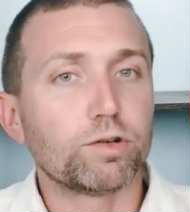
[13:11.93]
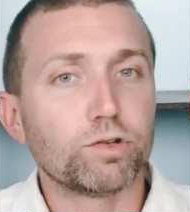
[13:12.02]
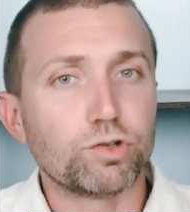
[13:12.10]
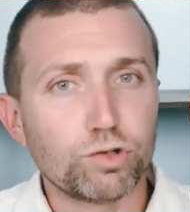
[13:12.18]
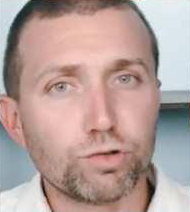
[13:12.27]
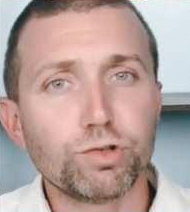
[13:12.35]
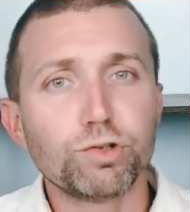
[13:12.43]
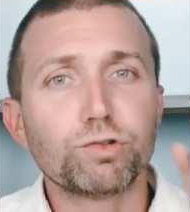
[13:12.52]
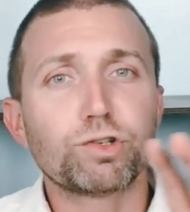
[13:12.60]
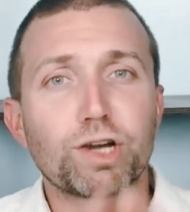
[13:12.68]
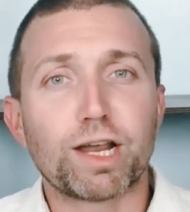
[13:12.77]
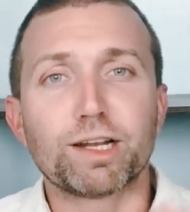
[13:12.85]
Do you
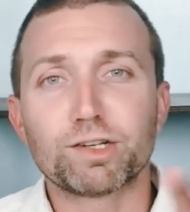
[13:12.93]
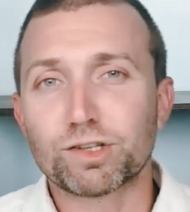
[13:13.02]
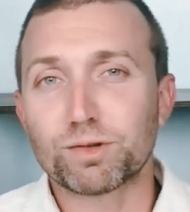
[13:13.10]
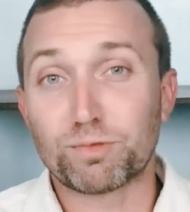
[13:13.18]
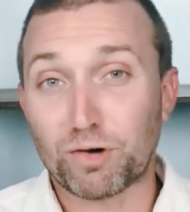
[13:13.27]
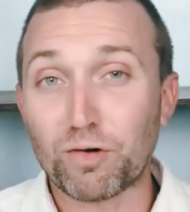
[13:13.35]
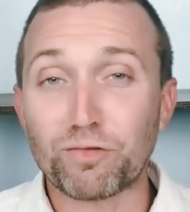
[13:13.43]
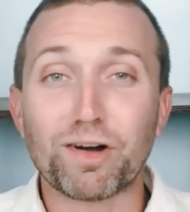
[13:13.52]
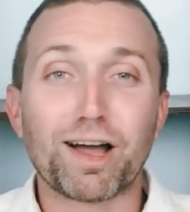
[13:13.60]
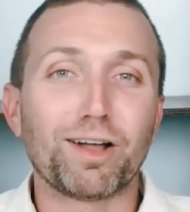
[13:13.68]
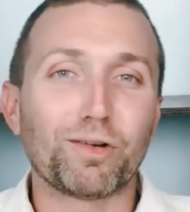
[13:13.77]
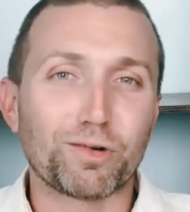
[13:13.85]
change the
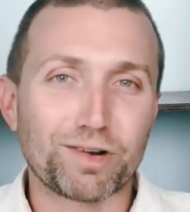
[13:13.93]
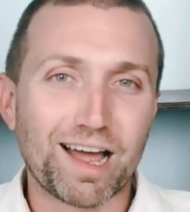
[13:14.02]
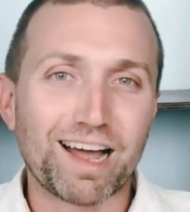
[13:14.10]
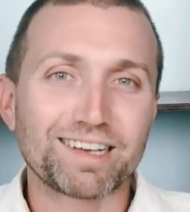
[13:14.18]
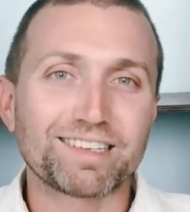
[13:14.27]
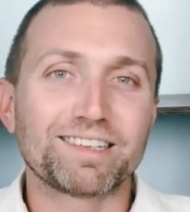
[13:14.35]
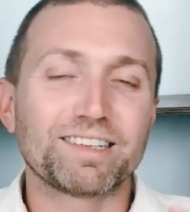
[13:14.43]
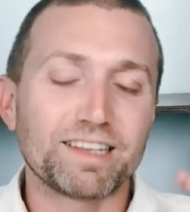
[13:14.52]
profile or not?